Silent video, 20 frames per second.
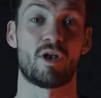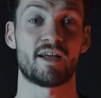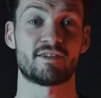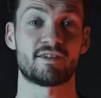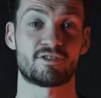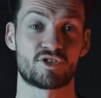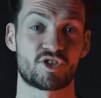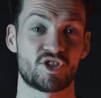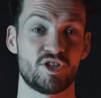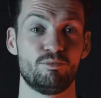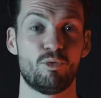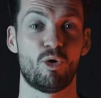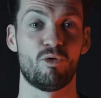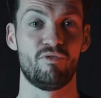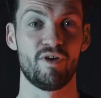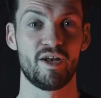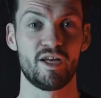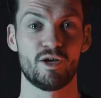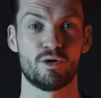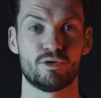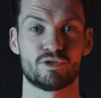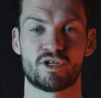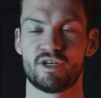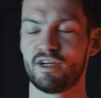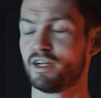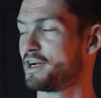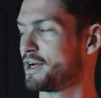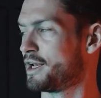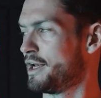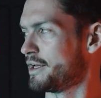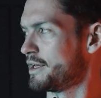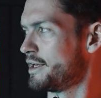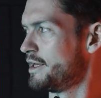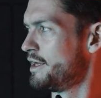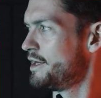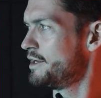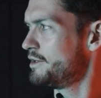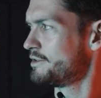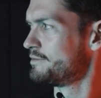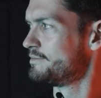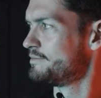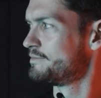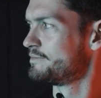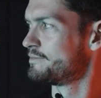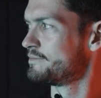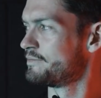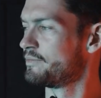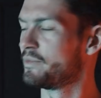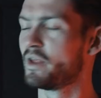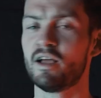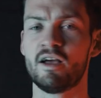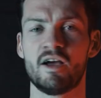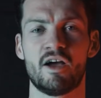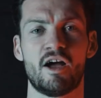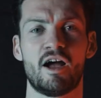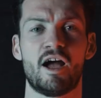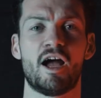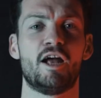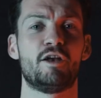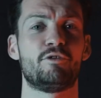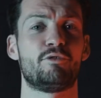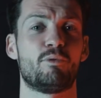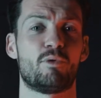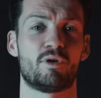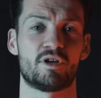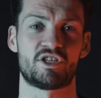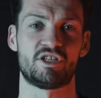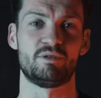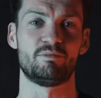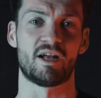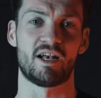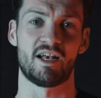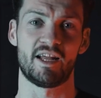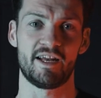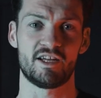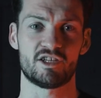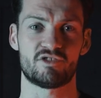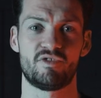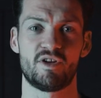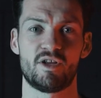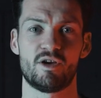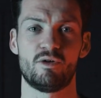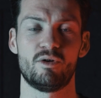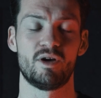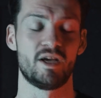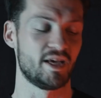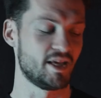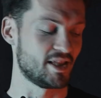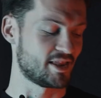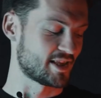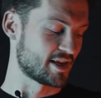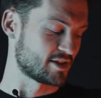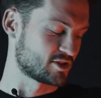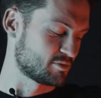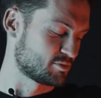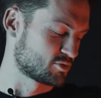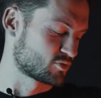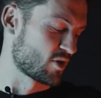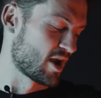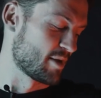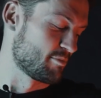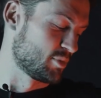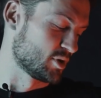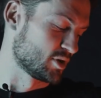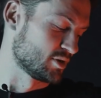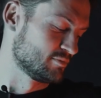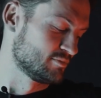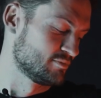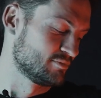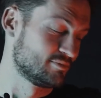like to see more videos, click here. And if you want to see my latest video, hit that subscribe button.